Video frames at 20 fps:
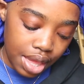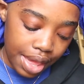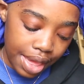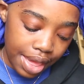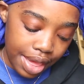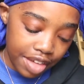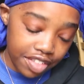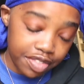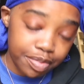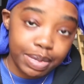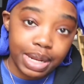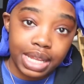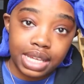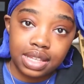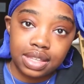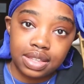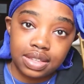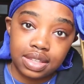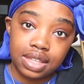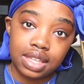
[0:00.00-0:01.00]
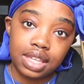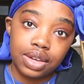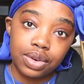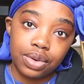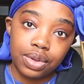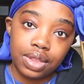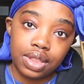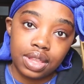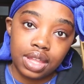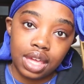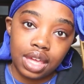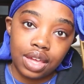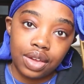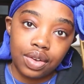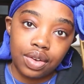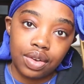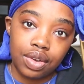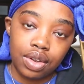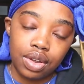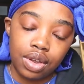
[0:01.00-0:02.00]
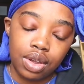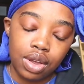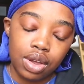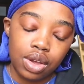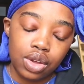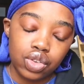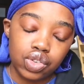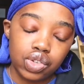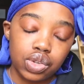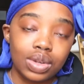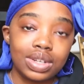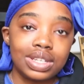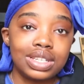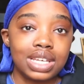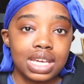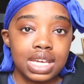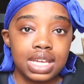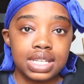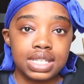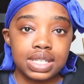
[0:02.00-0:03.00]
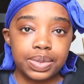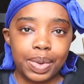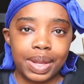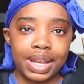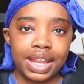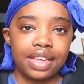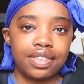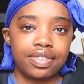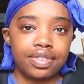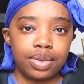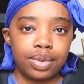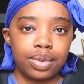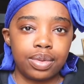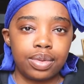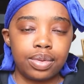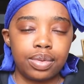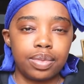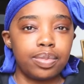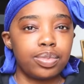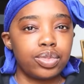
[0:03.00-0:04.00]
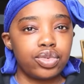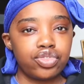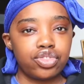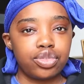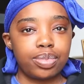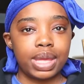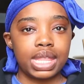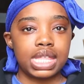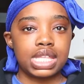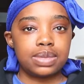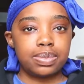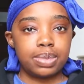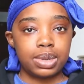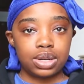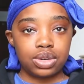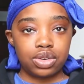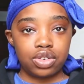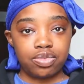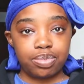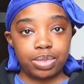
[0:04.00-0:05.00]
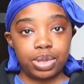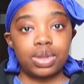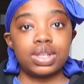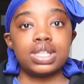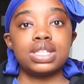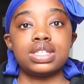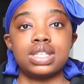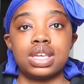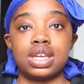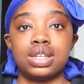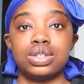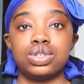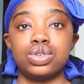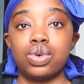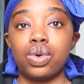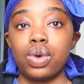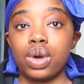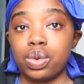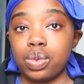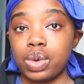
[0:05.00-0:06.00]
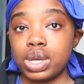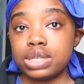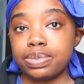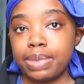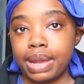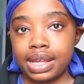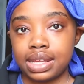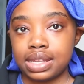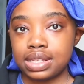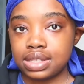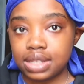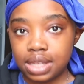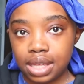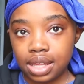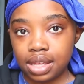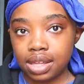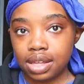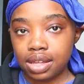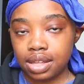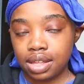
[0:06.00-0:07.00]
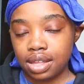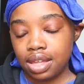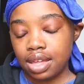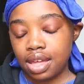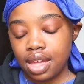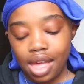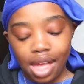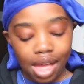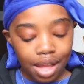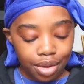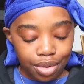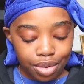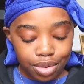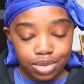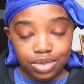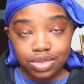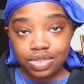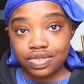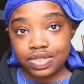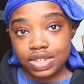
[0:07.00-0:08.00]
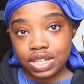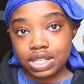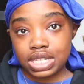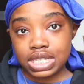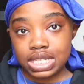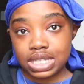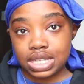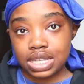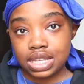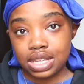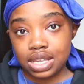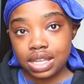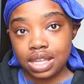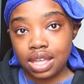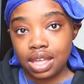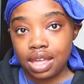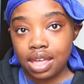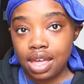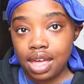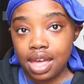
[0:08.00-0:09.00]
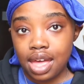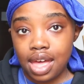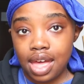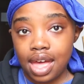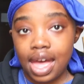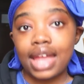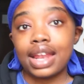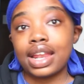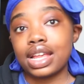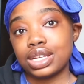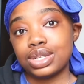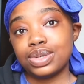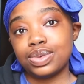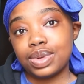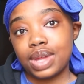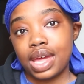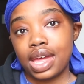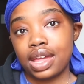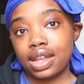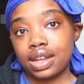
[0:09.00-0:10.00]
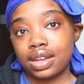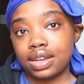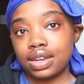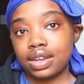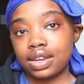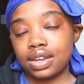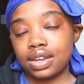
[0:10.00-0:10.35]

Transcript: I have Black is King on there. So on days when I feel moved by the spirit of Beyonce to go and watch Black is King, I go onto VLC and I do that.